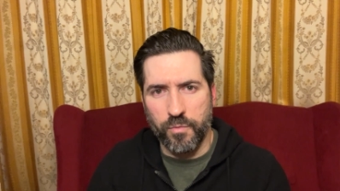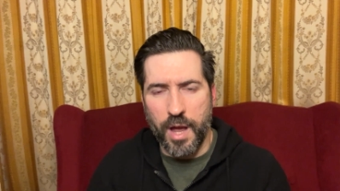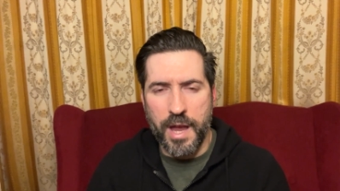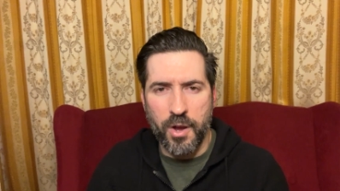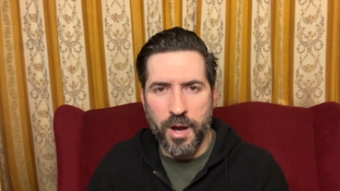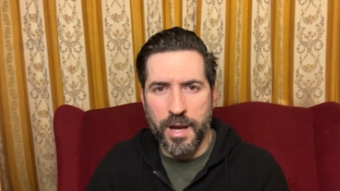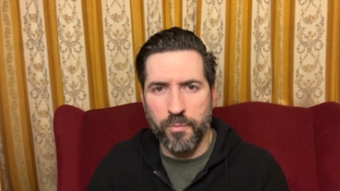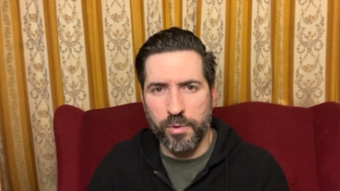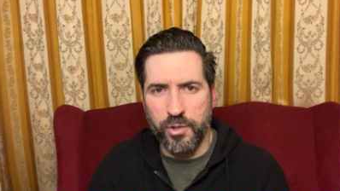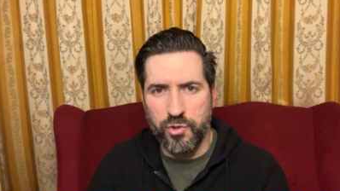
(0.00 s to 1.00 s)
AI and
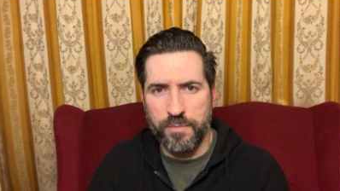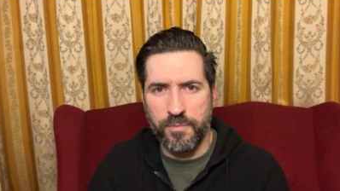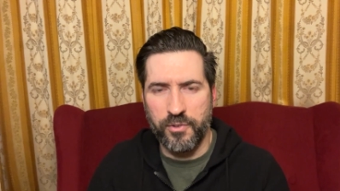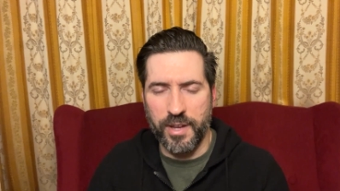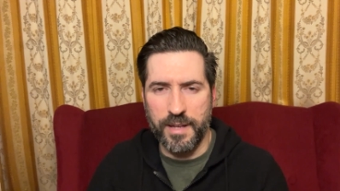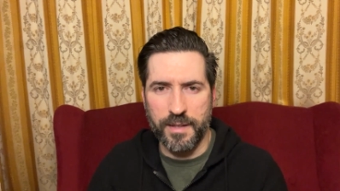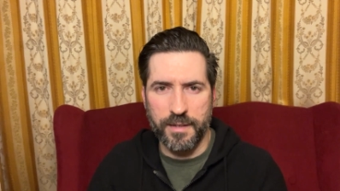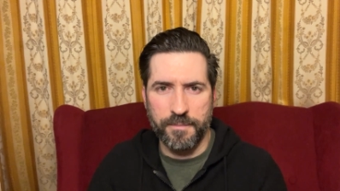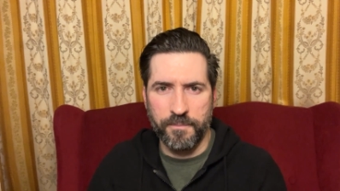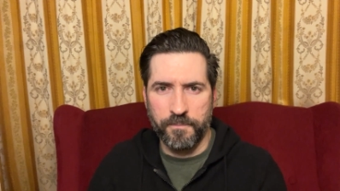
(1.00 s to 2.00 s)
religion, saying
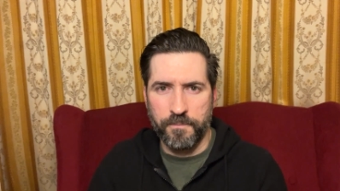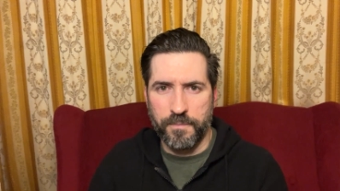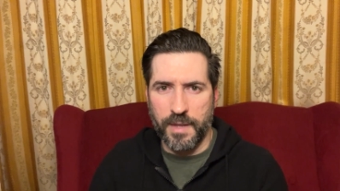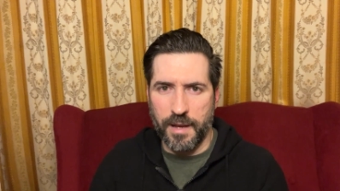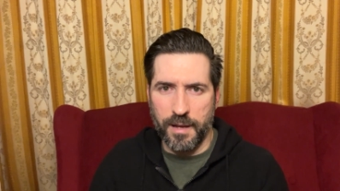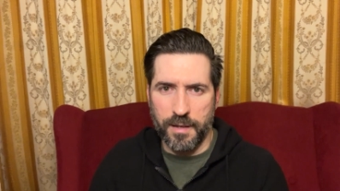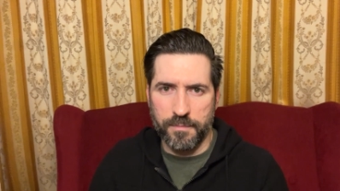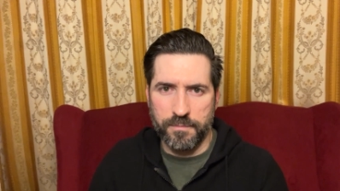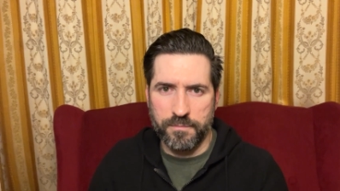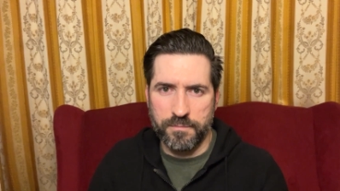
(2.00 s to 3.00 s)
that
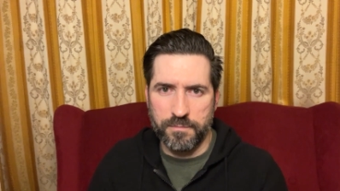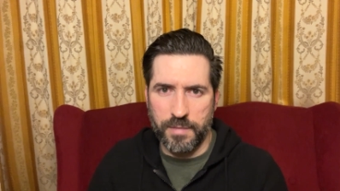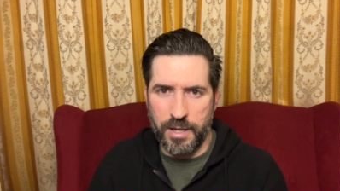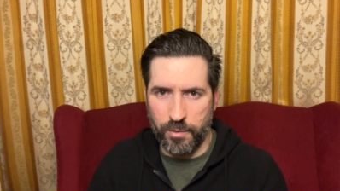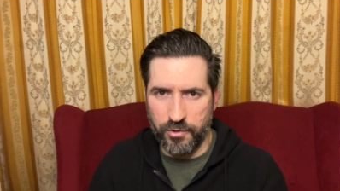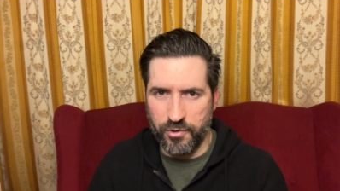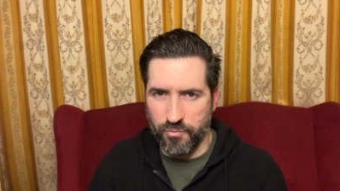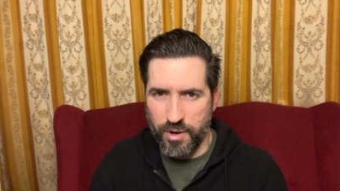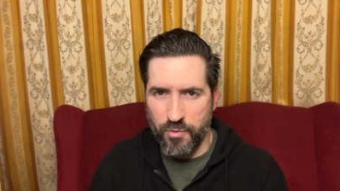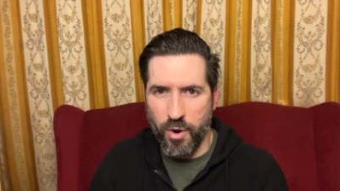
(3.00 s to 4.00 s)
he wants to
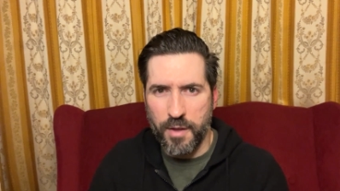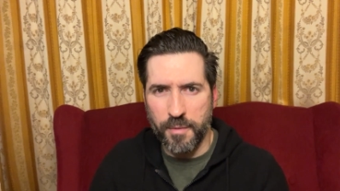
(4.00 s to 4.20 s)
rewrite the